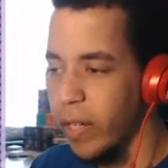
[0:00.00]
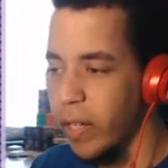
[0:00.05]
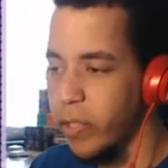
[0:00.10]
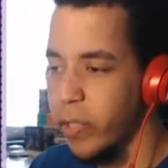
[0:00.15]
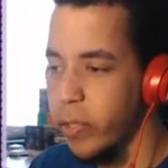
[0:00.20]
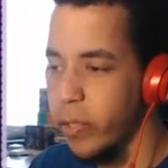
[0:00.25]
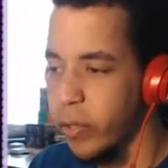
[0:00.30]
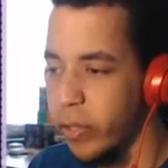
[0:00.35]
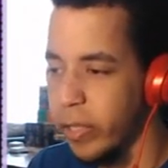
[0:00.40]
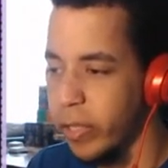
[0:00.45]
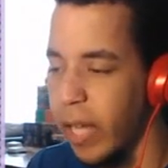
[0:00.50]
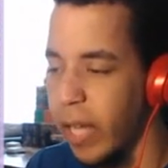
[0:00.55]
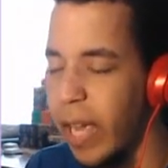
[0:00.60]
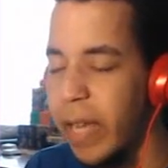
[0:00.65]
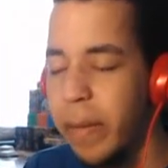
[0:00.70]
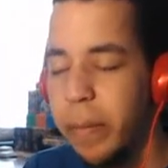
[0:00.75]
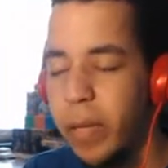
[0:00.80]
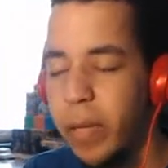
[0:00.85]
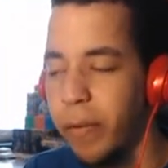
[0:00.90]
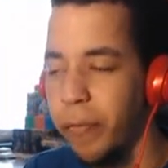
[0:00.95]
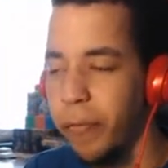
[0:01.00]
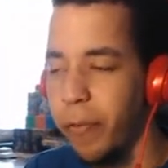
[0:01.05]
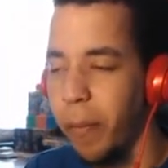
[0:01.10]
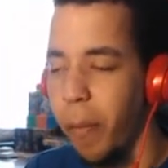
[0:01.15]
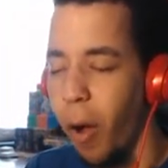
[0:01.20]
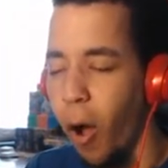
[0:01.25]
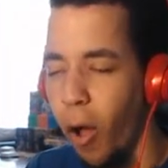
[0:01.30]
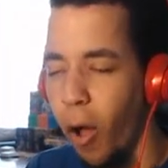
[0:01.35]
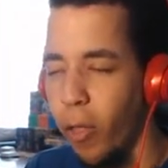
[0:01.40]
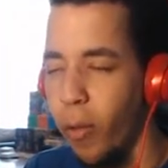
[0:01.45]
did you snipe me from
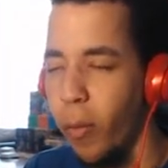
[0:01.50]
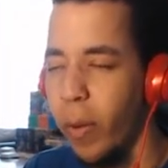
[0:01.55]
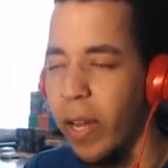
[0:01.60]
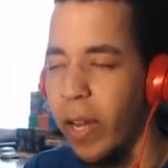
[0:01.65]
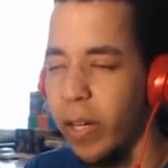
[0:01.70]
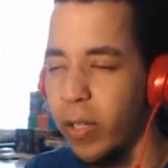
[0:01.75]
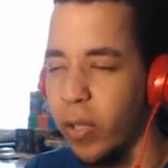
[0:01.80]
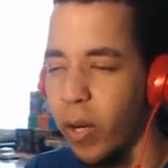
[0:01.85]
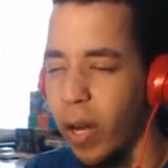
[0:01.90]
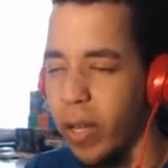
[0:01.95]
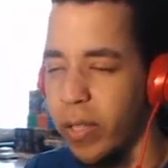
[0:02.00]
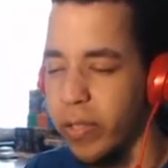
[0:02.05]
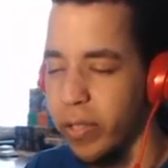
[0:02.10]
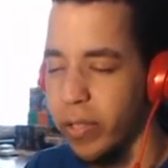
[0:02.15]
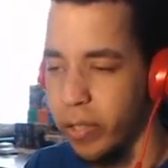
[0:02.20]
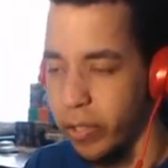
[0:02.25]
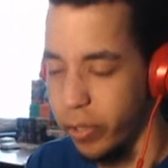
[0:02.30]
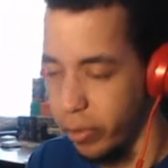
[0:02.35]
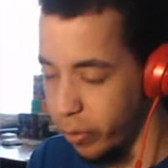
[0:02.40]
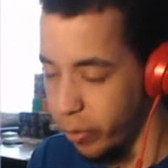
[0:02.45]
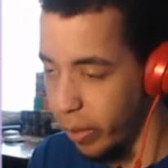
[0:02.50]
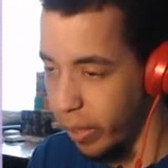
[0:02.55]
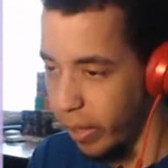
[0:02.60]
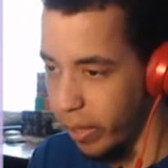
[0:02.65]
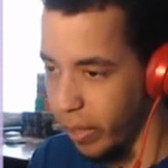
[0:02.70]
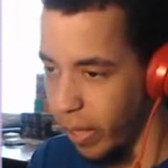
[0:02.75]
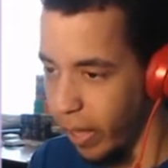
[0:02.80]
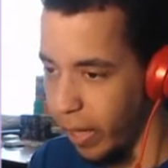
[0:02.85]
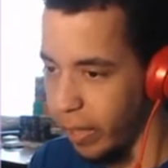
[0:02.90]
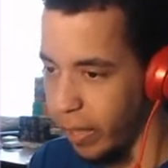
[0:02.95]
all the way across the street?
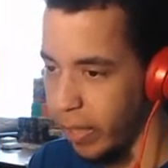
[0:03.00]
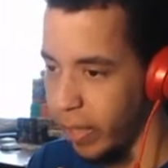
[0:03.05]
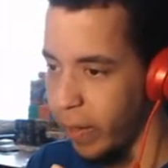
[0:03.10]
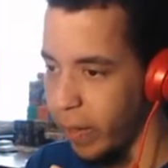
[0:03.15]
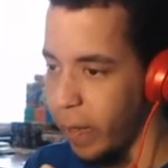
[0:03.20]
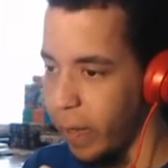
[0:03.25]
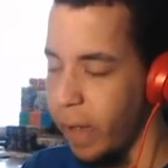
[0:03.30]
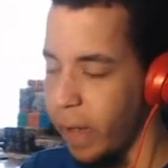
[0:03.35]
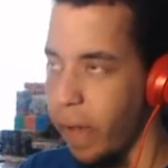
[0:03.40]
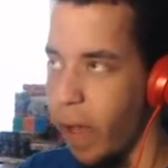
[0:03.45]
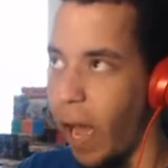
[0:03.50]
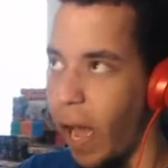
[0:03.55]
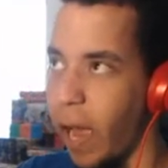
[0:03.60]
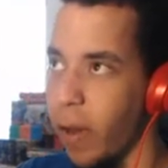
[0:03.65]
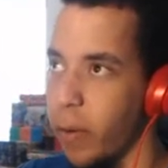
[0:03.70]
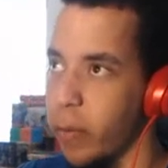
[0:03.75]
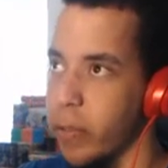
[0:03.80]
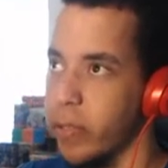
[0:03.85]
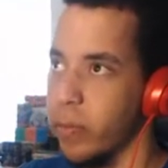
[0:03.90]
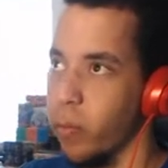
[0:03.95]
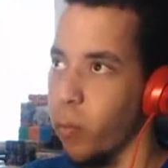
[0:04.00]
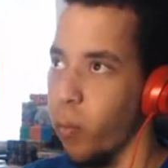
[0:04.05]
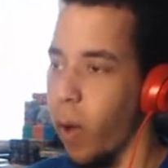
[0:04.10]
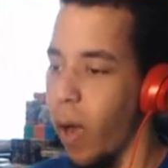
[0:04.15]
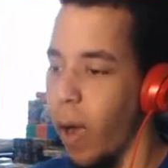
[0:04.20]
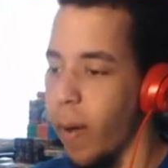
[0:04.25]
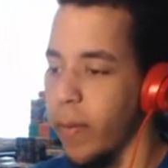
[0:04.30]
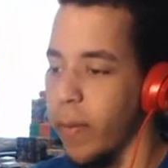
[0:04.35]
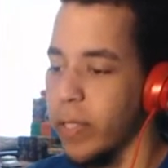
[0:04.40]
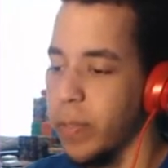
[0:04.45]
Like, I was
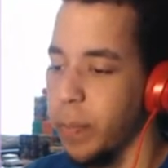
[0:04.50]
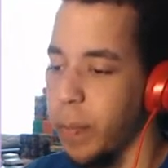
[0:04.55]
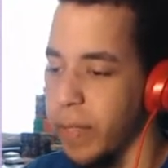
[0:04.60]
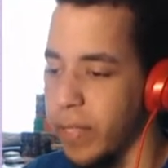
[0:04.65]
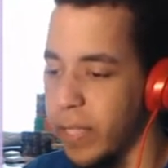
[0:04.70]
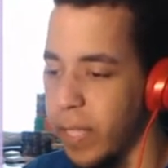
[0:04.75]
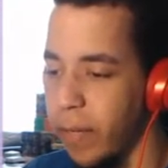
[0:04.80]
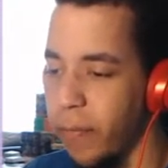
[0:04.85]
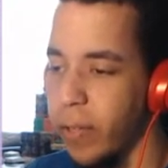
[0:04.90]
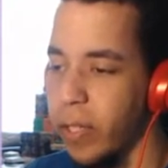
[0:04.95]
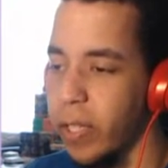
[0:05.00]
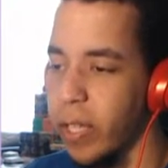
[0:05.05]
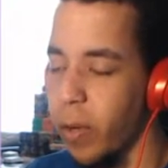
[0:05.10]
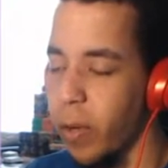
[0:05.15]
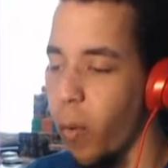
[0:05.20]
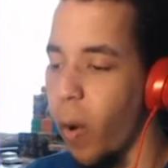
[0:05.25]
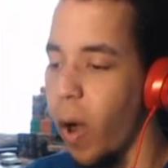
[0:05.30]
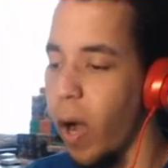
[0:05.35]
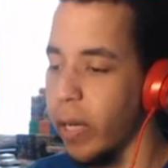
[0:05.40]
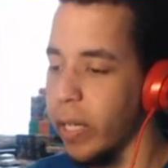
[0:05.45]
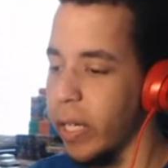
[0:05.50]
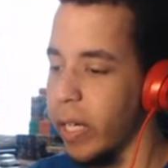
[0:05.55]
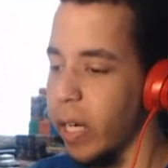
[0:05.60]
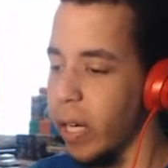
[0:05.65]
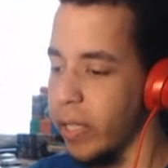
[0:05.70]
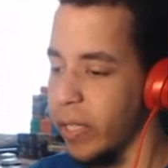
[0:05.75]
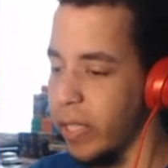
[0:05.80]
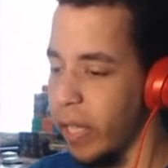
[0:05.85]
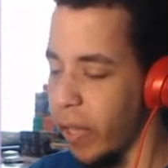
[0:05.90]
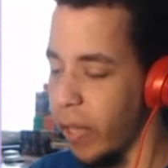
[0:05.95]
I was specifically walking
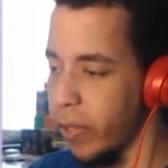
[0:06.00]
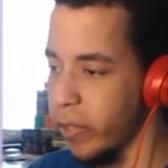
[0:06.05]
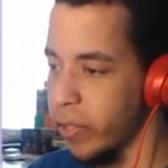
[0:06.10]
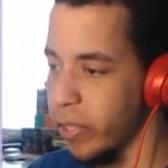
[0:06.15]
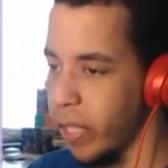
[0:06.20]
on the other